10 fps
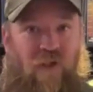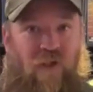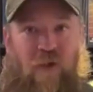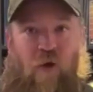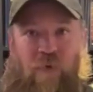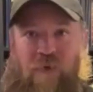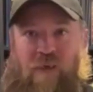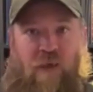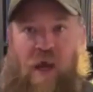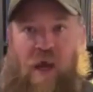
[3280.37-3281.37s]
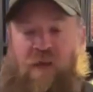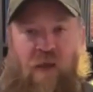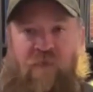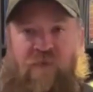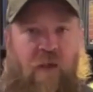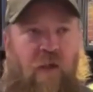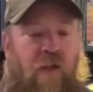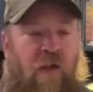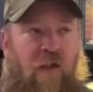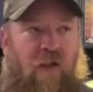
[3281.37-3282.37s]
No, I loved it.
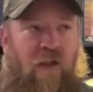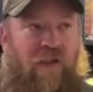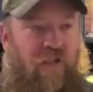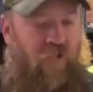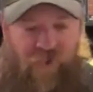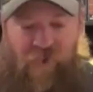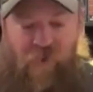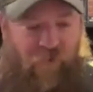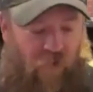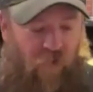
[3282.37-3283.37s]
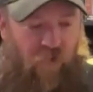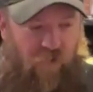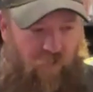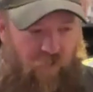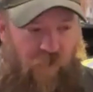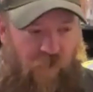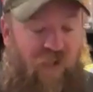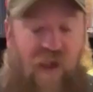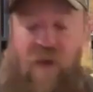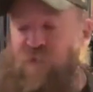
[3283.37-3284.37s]
Like, yeah, I've
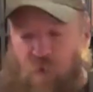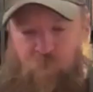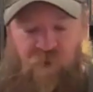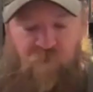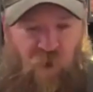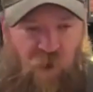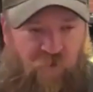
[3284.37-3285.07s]
had a few people on